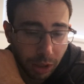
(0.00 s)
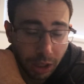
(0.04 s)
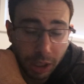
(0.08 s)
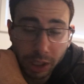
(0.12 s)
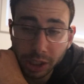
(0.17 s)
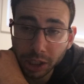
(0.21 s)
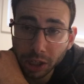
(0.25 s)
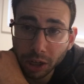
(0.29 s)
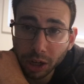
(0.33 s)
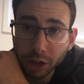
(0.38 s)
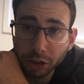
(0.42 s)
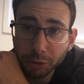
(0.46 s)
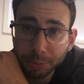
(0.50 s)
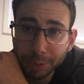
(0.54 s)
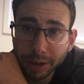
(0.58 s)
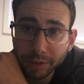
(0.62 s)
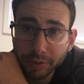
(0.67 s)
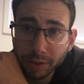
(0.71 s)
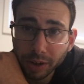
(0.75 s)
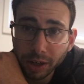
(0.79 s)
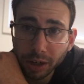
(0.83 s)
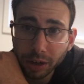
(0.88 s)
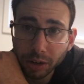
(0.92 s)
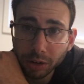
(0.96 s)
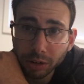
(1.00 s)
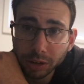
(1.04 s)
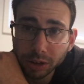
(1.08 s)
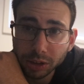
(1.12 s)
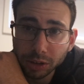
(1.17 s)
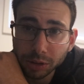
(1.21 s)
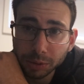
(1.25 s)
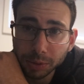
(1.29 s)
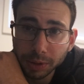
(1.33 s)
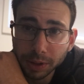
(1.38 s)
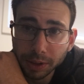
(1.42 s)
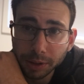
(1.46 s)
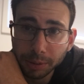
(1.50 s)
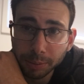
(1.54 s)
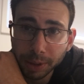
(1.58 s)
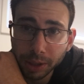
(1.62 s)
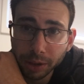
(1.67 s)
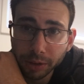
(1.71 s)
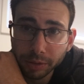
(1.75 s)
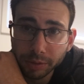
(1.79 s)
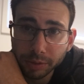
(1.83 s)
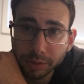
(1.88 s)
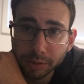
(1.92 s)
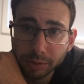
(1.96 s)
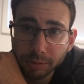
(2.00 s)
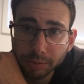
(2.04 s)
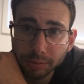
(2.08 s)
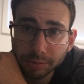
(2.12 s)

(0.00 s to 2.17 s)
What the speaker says: Can you guys make funny noises with your mouth?